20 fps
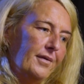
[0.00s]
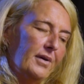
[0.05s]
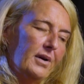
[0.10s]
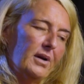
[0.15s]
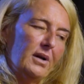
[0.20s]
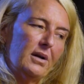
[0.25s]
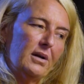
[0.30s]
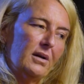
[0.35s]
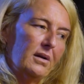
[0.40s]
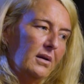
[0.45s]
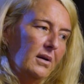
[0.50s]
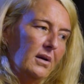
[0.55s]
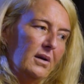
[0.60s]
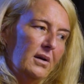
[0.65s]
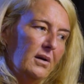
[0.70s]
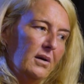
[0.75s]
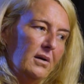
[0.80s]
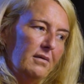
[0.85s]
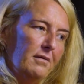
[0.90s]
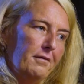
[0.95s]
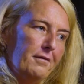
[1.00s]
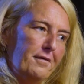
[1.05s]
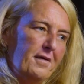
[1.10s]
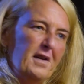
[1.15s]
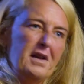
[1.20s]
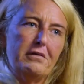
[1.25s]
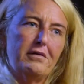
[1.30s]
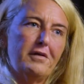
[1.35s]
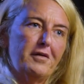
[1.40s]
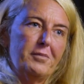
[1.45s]
uh,
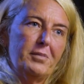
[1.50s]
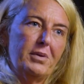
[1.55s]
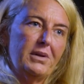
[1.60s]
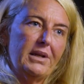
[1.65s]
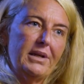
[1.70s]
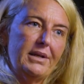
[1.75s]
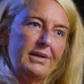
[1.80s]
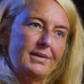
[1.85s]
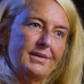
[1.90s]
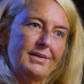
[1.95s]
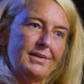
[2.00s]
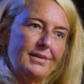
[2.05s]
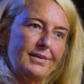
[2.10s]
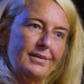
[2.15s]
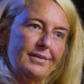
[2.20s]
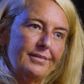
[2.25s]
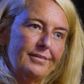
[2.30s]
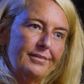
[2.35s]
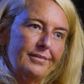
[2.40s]
fear of police,